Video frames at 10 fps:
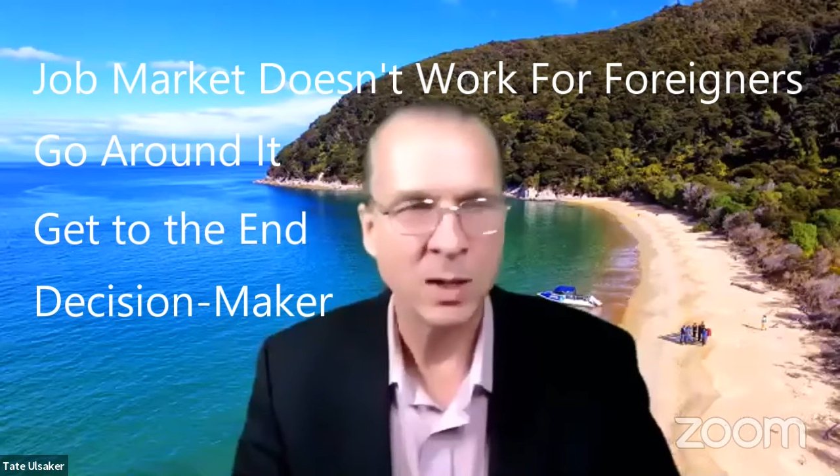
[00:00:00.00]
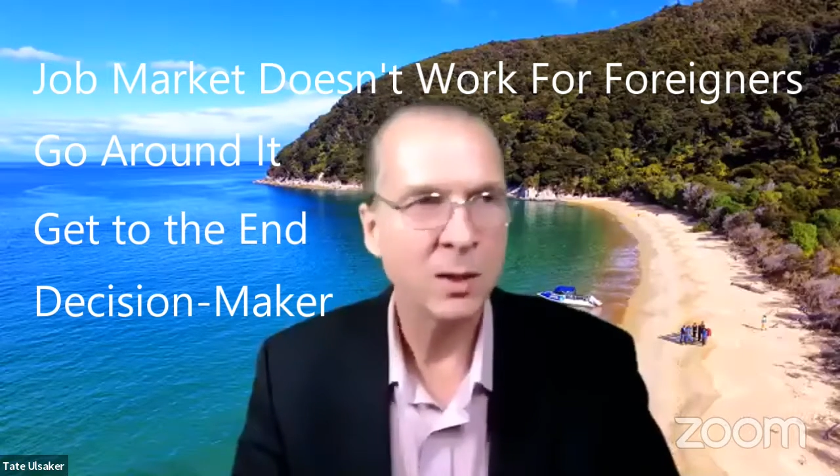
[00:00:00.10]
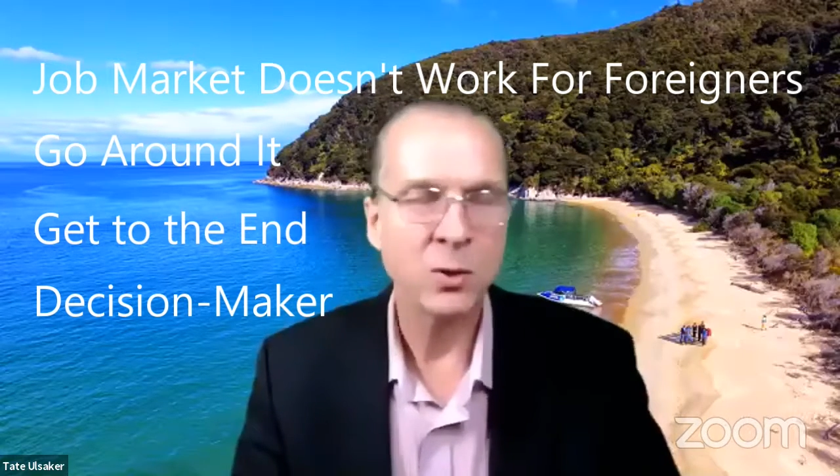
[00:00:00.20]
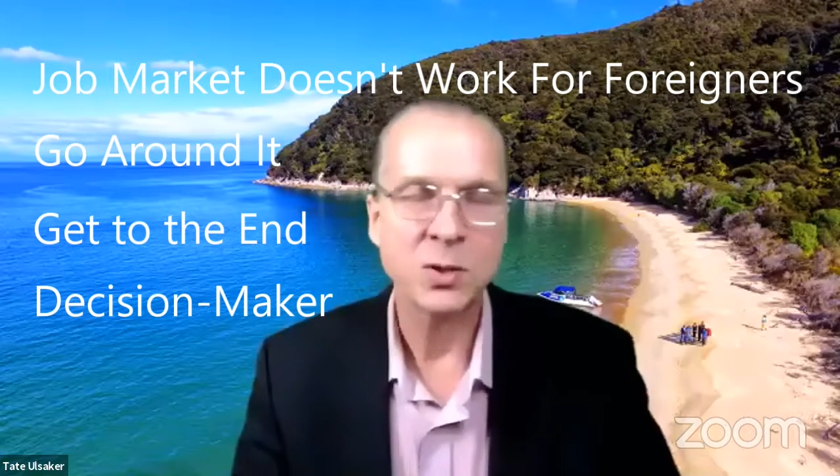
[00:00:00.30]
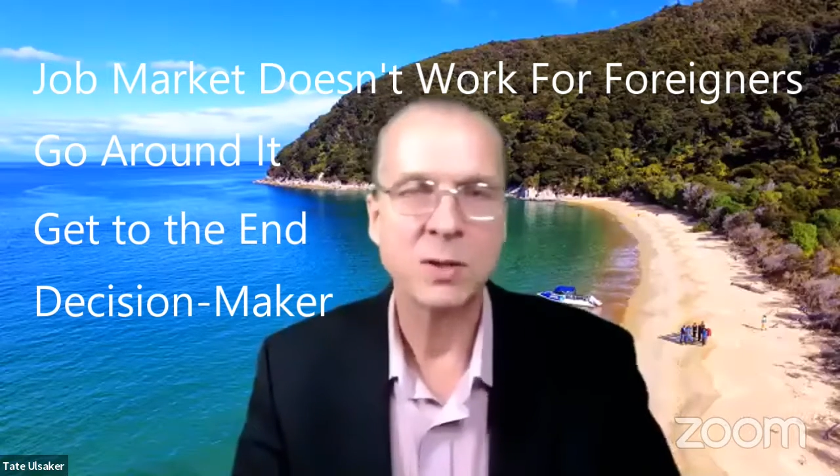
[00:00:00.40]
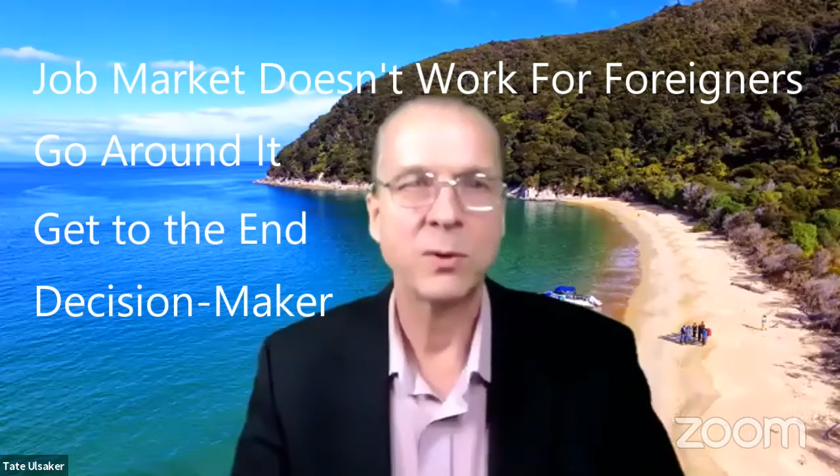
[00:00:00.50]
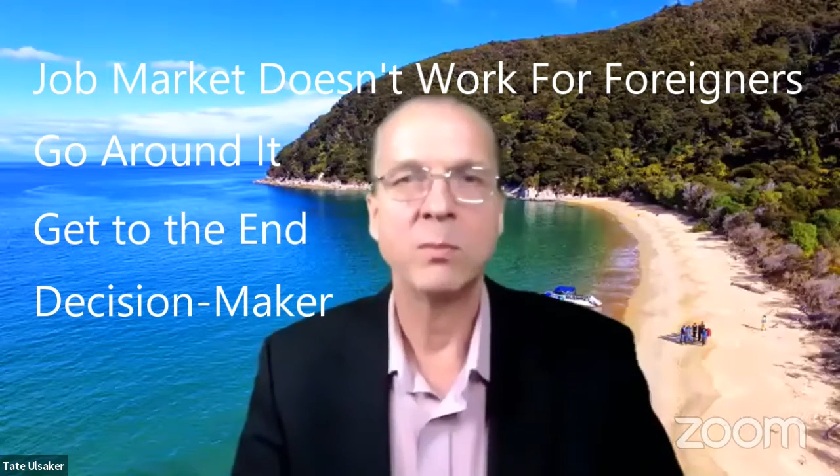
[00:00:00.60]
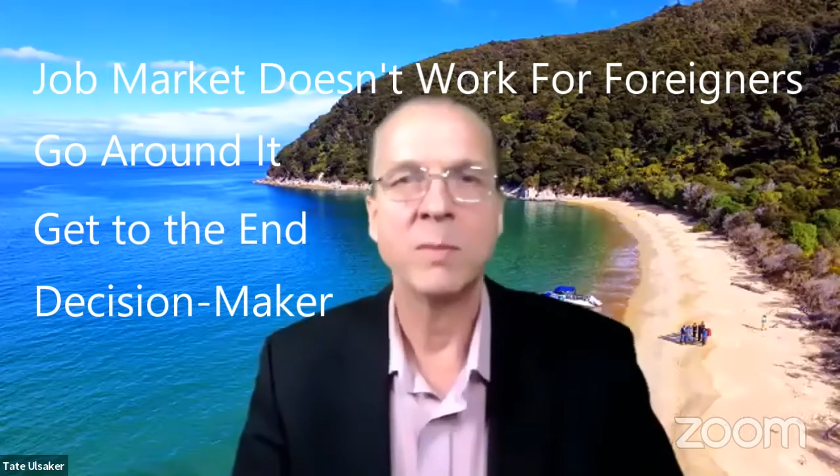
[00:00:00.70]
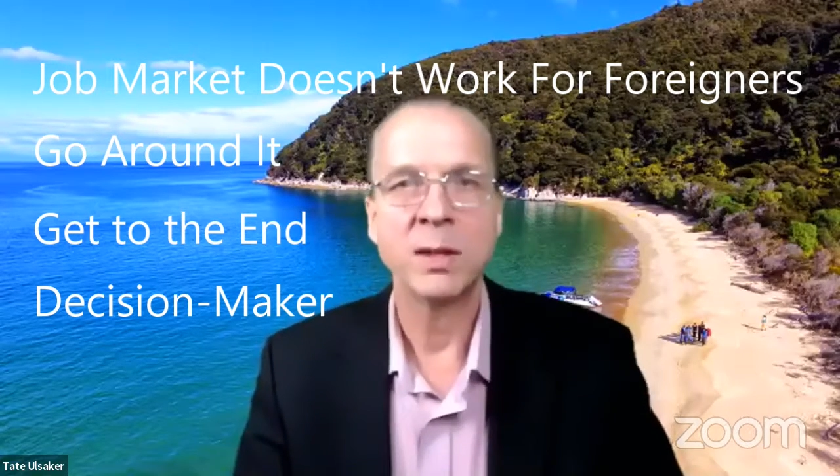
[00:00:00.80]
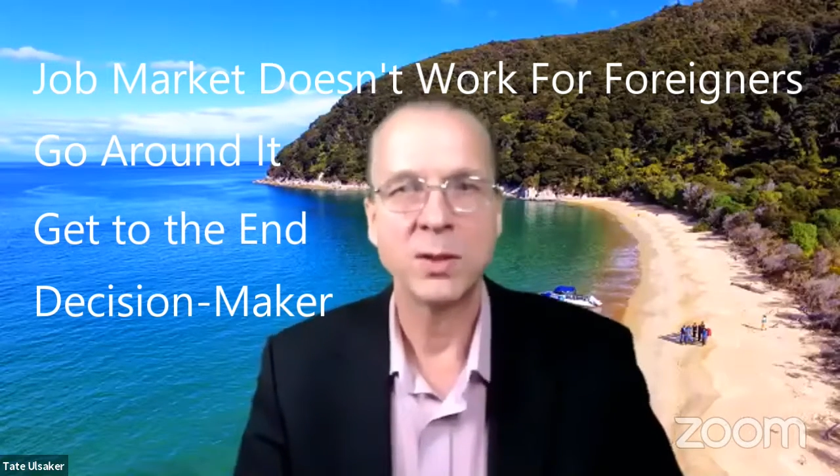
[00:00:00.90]
There's different
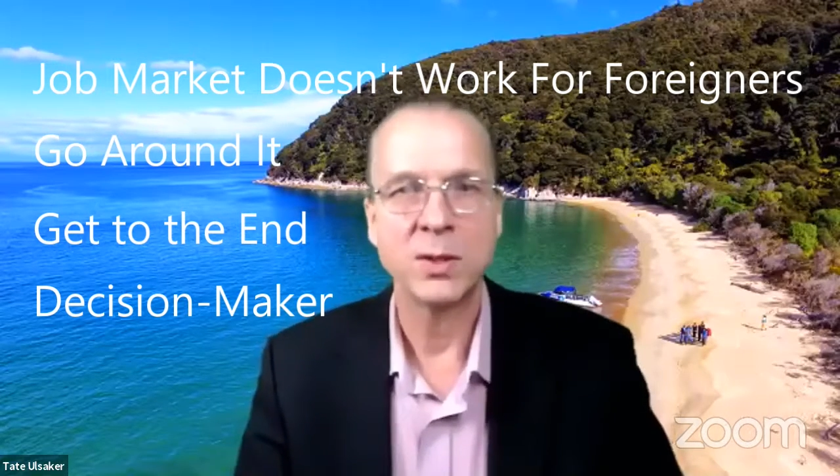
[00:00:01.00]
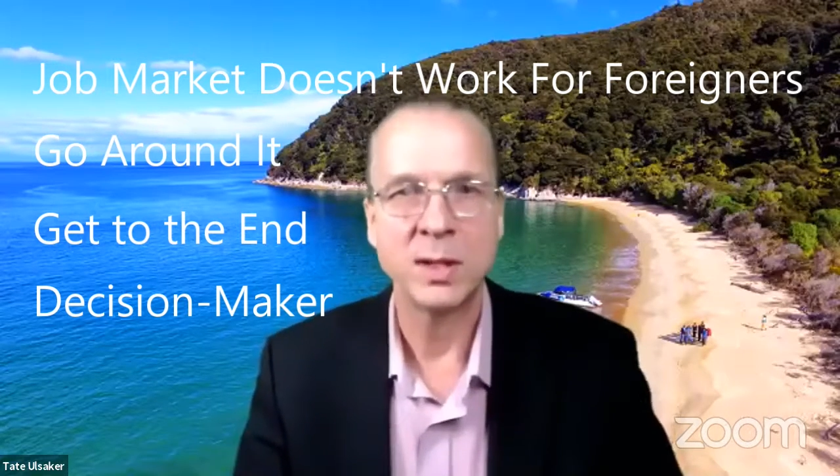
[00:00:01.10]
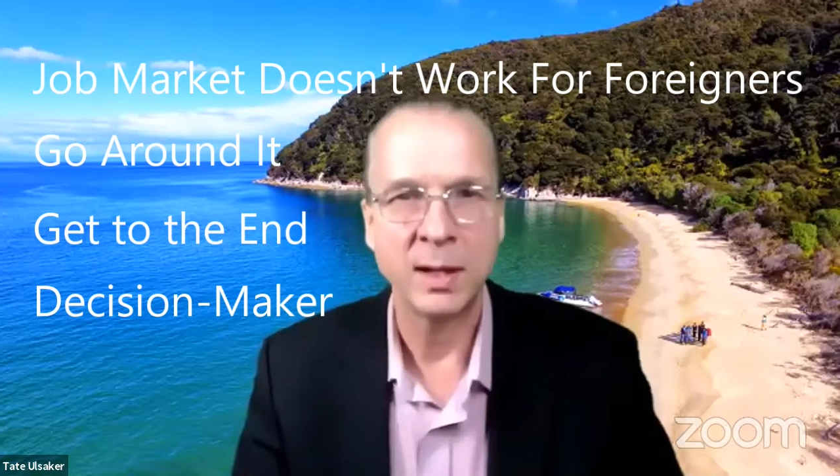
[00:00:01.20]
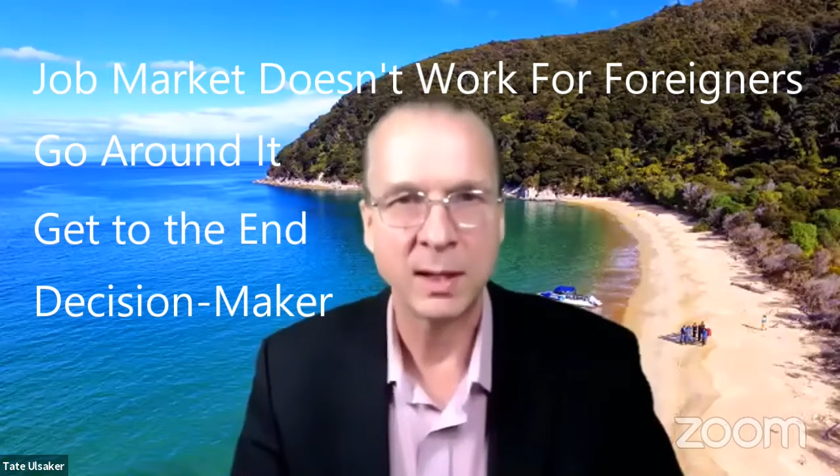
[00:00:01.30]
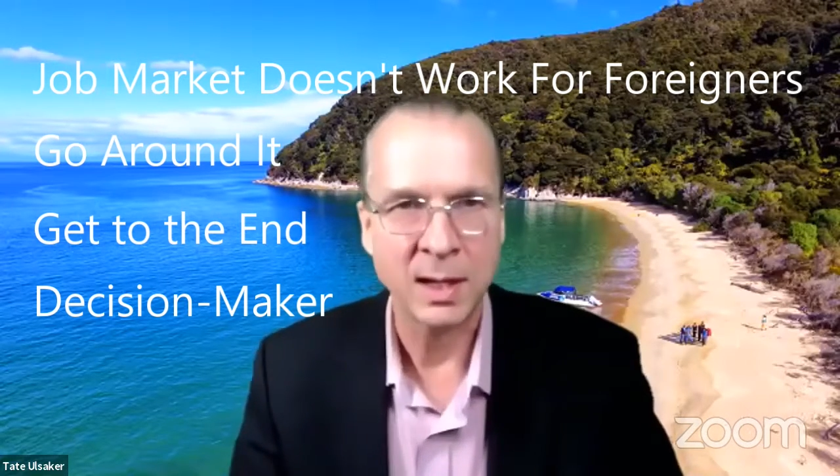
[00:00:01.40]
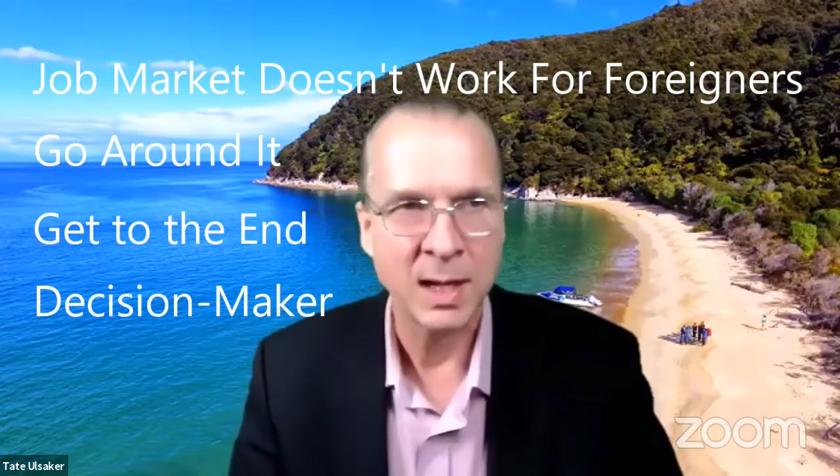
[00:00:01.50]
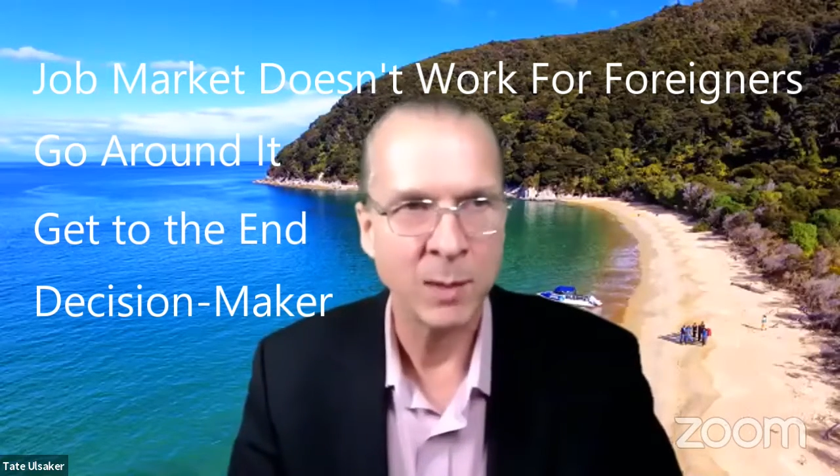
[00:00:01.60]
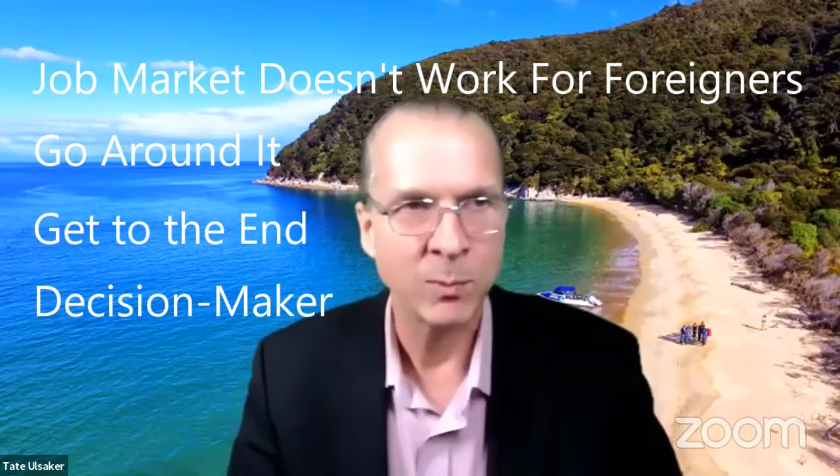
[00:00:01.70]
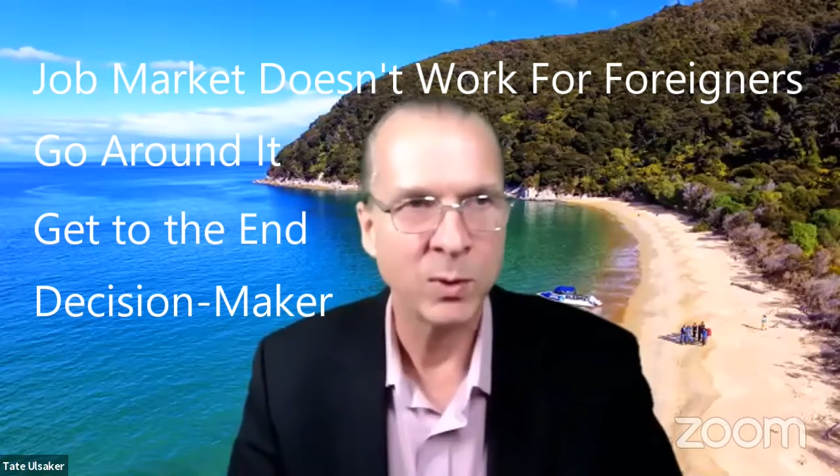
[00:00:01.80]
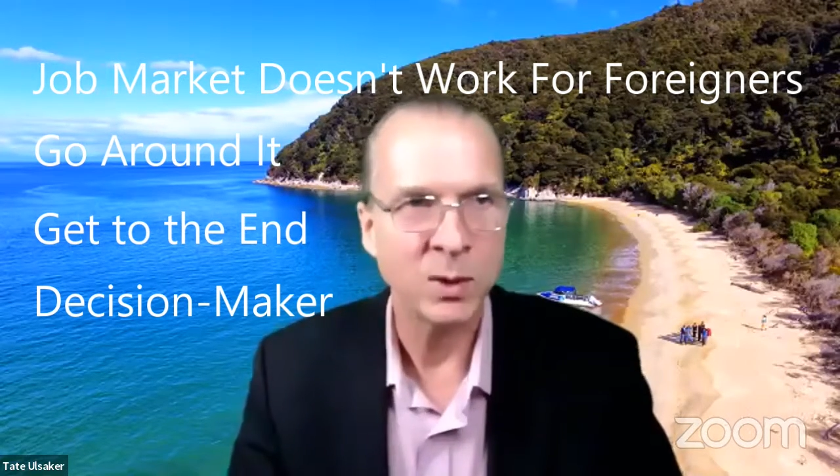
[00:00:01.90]
methods that it can happen.